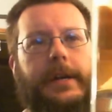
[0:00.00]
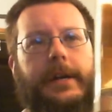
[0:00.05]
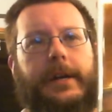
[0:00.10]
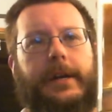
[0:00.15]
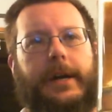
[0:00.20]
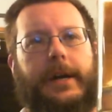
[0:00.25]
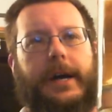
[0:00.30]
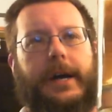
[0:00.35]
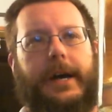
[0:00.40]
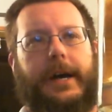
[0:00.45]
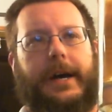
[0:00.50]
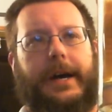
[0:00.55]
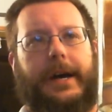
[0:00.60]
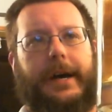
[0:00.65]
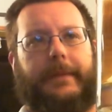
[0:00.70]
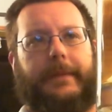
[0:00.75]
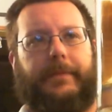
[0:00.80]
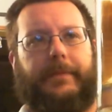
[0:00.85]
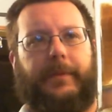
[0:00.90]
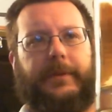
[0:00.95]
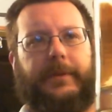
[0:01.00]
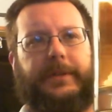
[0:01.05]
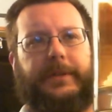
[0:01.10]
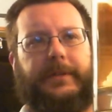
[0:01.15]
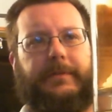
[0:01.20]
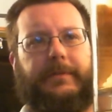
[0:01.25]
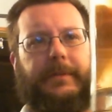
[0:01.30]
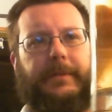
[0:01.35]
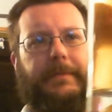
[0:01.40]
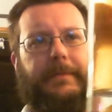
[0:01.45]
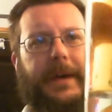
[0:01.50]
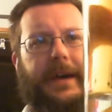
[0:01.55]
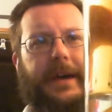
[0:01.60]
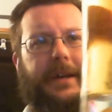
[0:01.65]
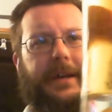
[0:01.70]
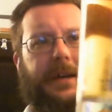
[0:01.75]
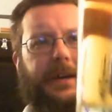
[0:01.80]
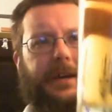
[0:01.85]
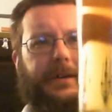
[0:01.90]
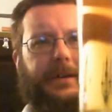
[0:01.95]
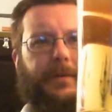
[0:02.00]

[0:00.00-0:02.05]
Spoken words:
poured to about a